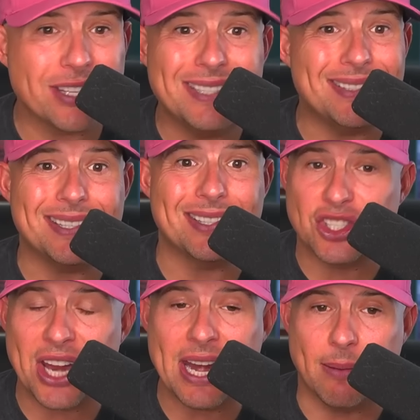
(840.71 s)
Is this
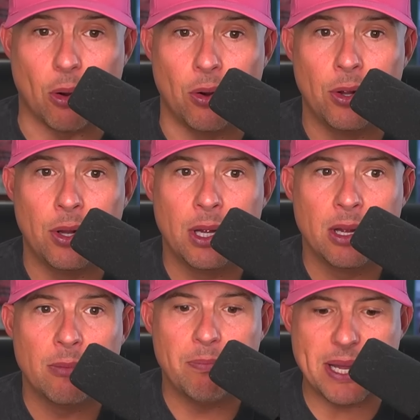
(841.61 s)
sustainable?
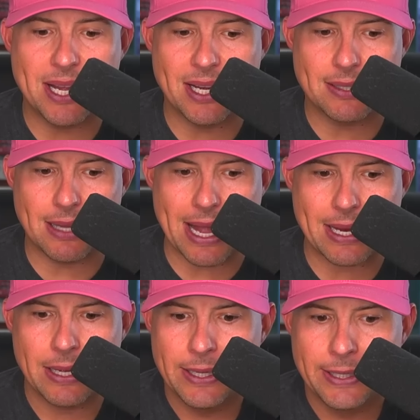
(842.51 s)
Because,
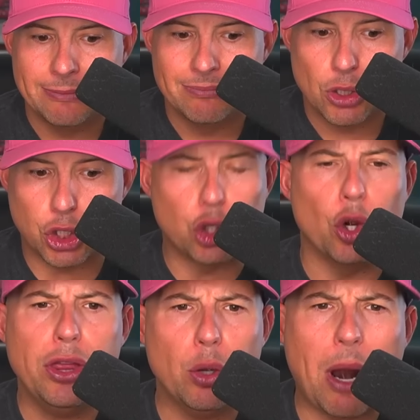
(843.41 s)
like,
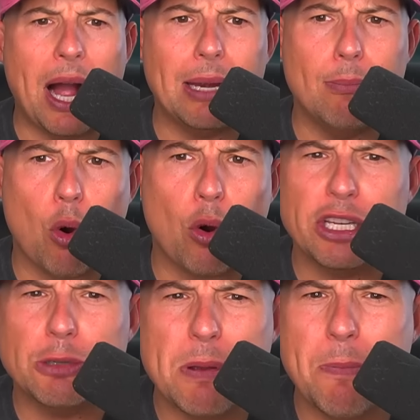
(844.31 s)
should the Rocket
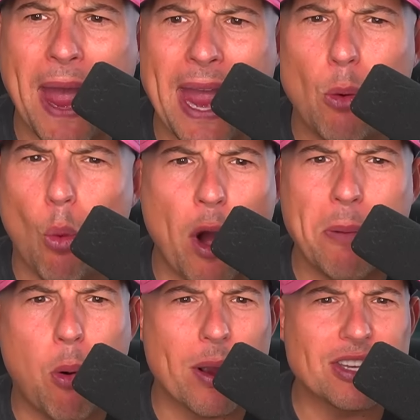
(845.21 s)
Mortgage be paying
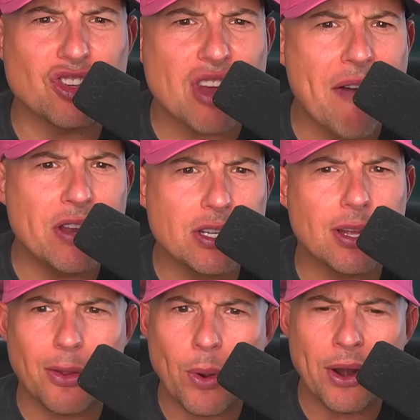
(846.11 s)
1.7 to
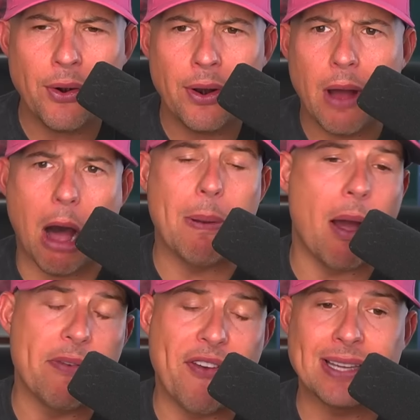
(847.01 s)
the winner? I'll
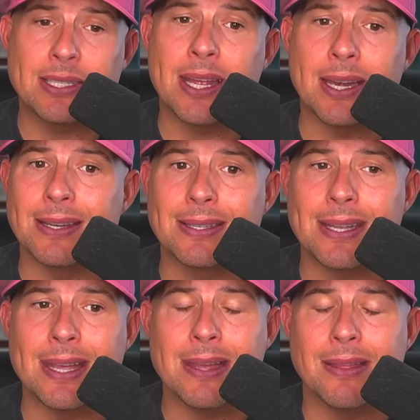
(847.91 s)
be fascinated to
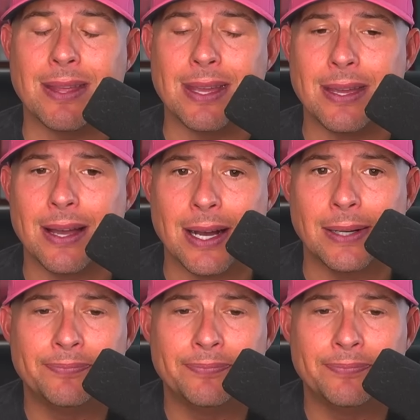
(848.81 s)
see the